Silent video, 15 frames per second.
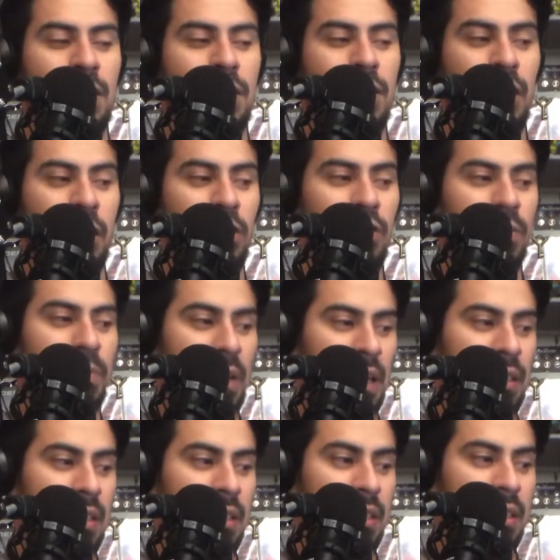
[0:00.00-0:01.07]
Donald
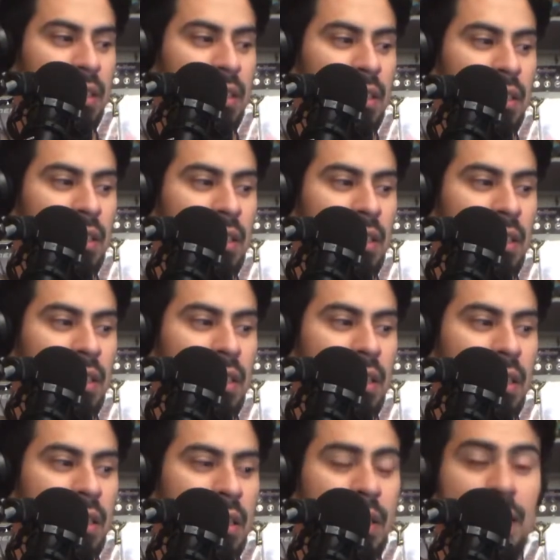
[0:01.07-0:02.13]
Pleasance,
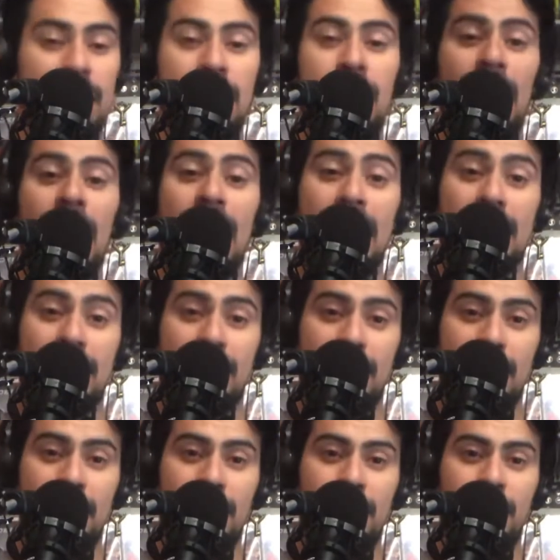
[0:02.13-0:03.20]
his last
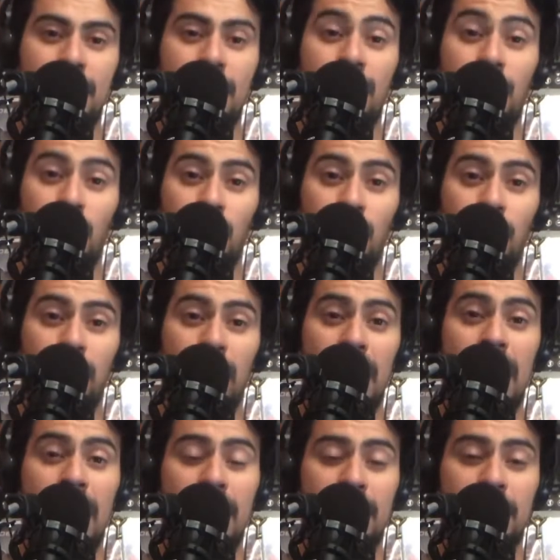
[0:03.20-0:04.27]
role
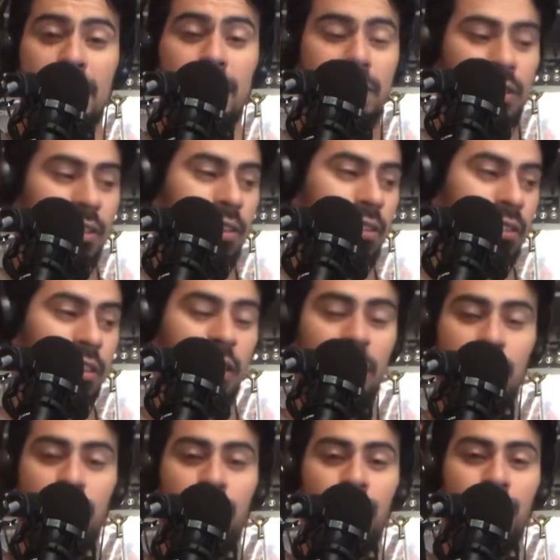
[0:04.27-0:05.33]
as
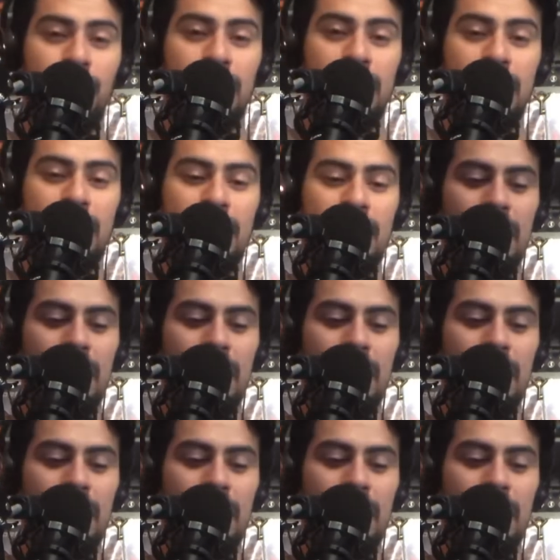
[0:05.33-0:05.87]
Dr. Loomis,